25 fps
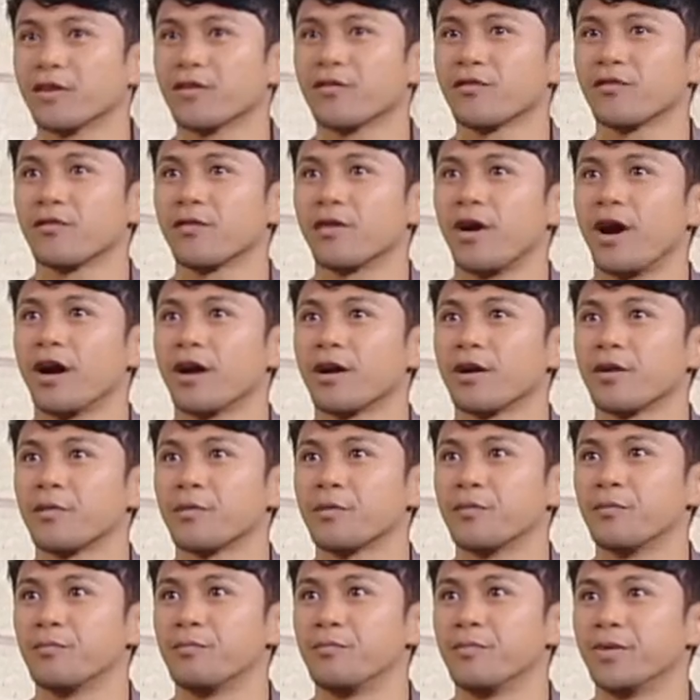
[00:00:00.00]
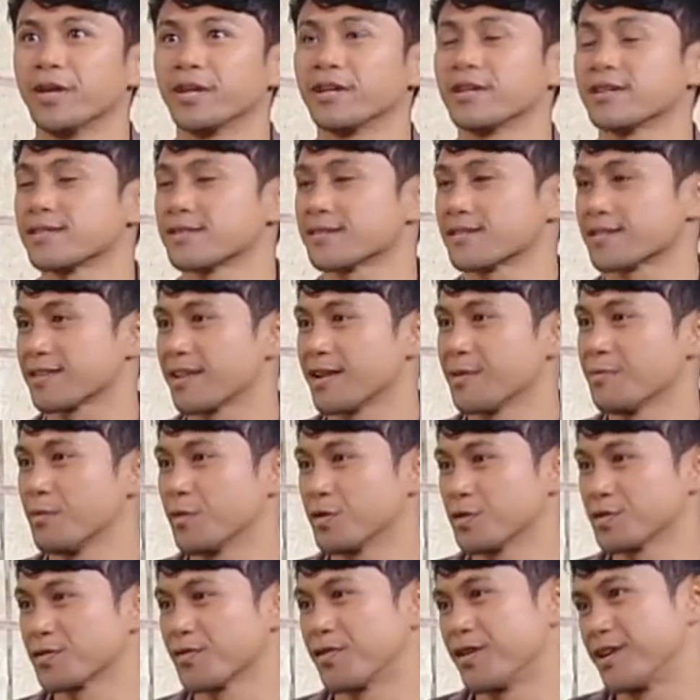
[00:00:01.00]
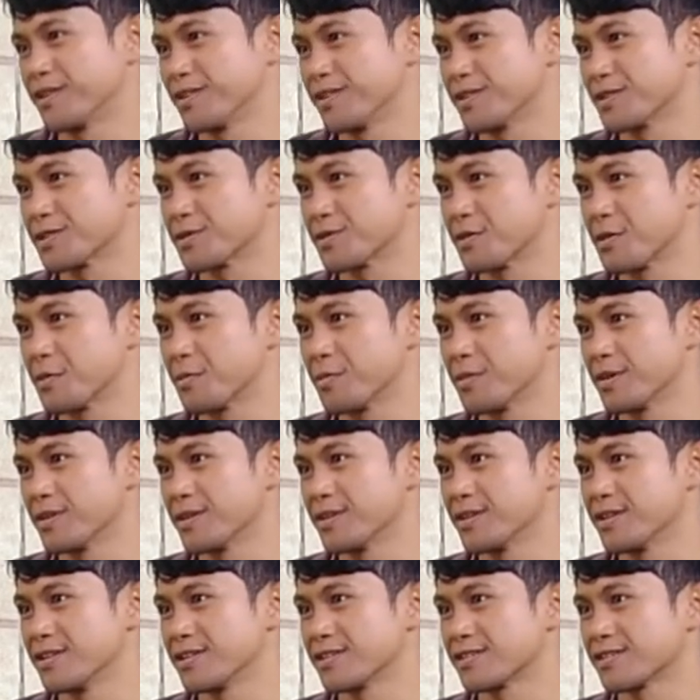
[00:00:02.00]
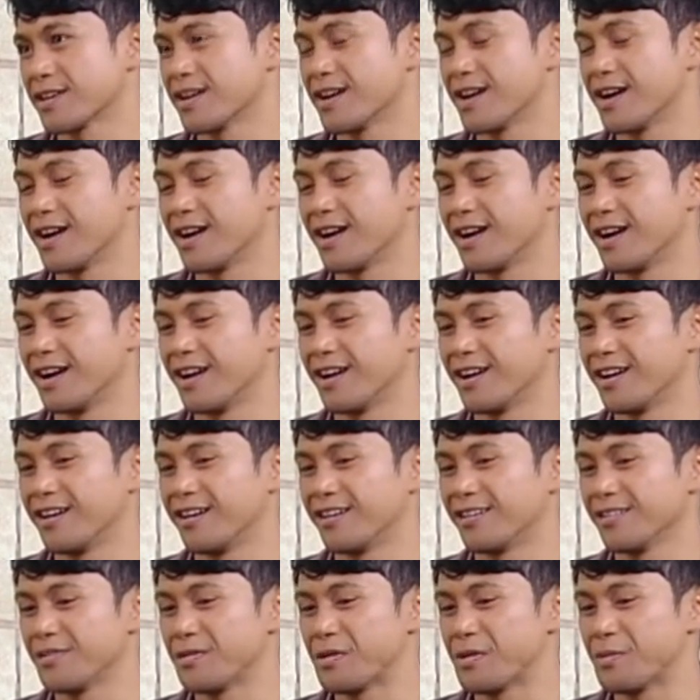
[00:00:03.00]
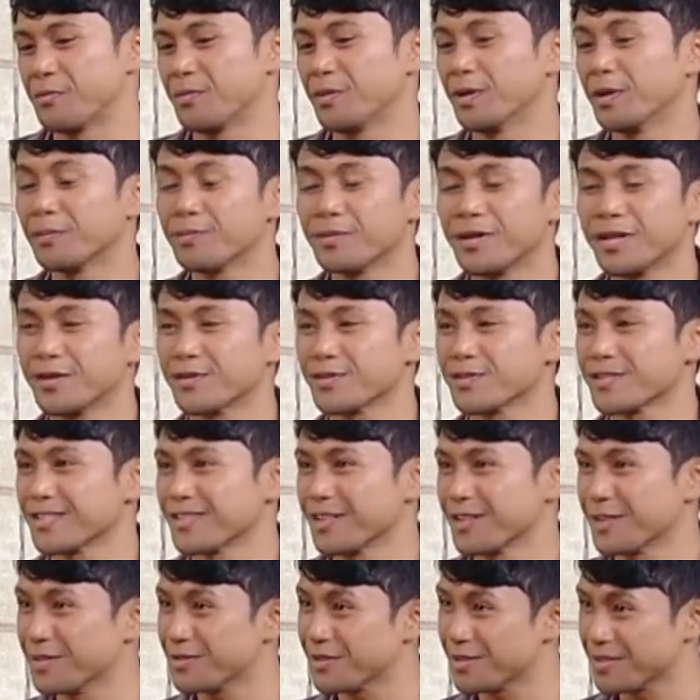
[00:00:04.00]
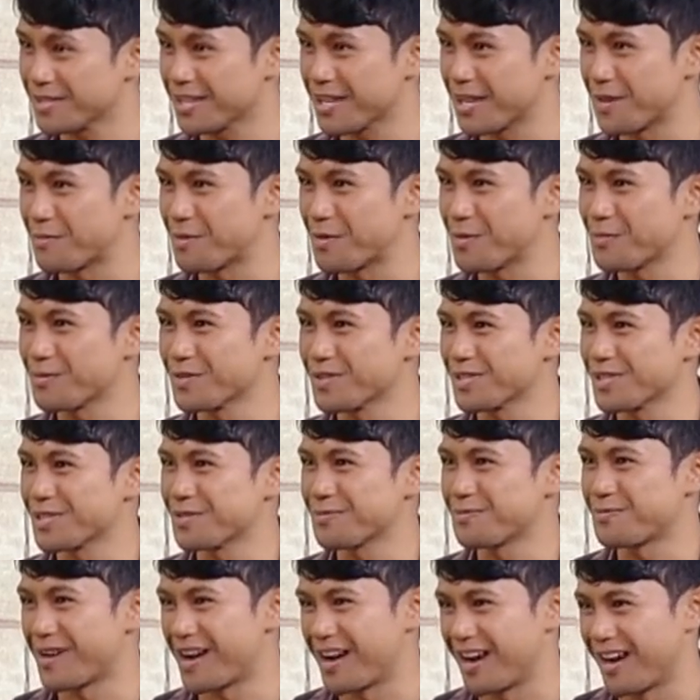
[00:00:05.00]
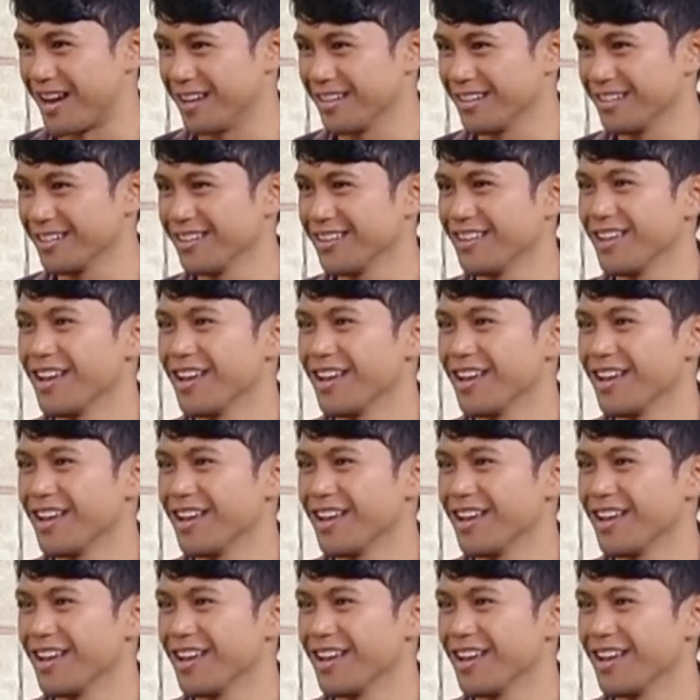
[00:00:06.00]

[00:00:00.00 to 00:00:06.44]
of our biggest and most fondest group is Filipinos in Entertainment, which is PIE,